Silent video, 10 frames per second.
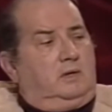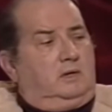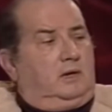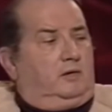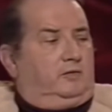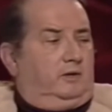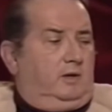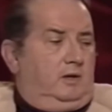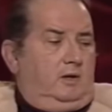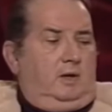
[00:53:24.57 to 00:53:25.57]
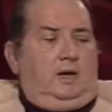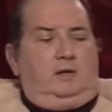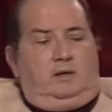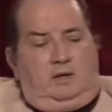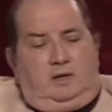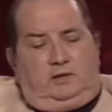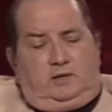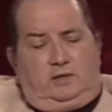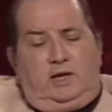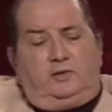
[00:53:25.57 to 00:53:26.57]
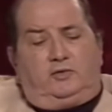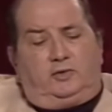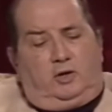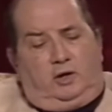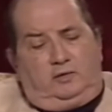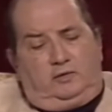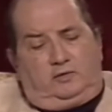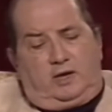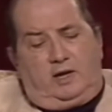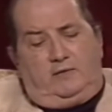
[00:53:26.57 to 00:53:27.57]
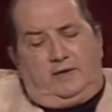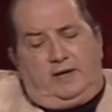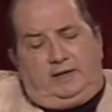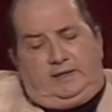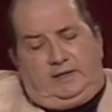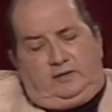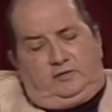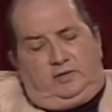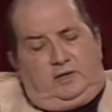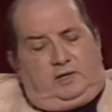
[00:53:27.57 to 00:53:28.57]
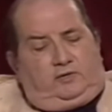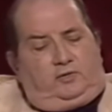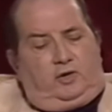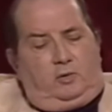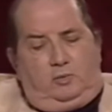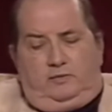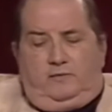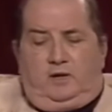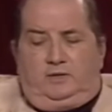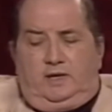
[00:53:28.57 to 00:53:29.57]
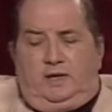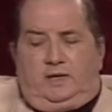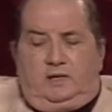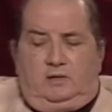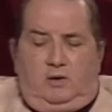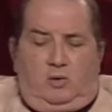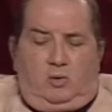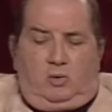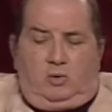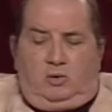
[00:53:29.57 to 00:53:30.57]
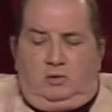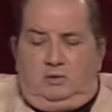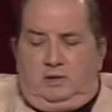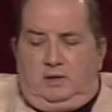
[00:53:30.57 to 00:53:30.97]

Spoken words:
Yes. And it did not start, this kind of ideas did not start with von Däniken or